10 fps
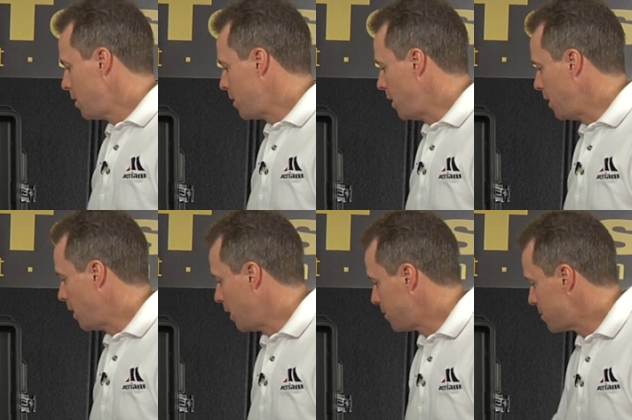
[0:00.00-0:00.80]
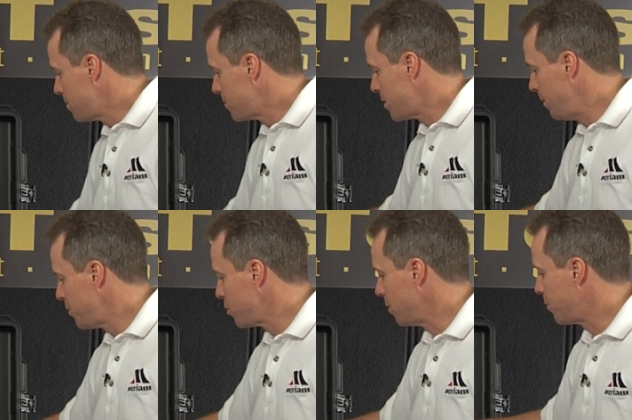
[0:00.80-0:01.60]
The uh,
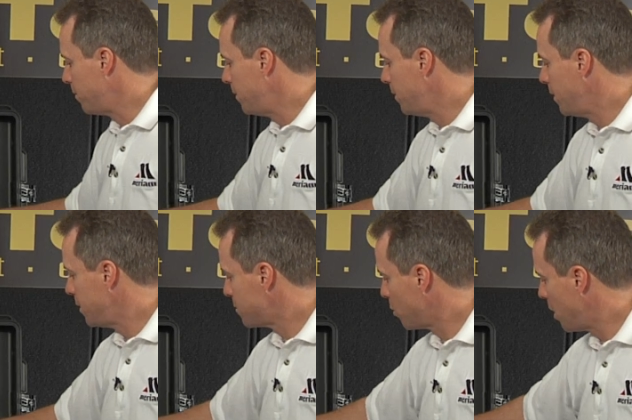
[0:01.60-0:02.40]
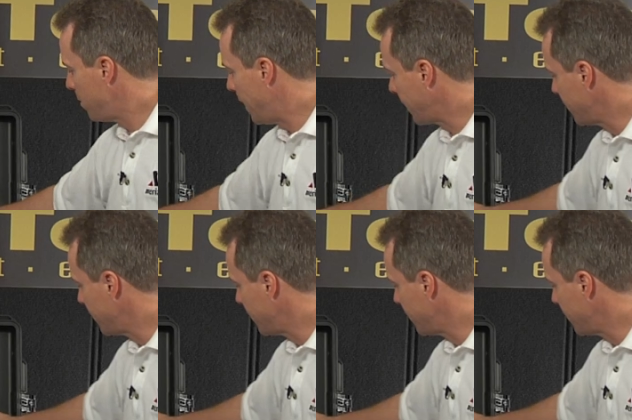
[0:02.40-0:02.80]
temperature is brought back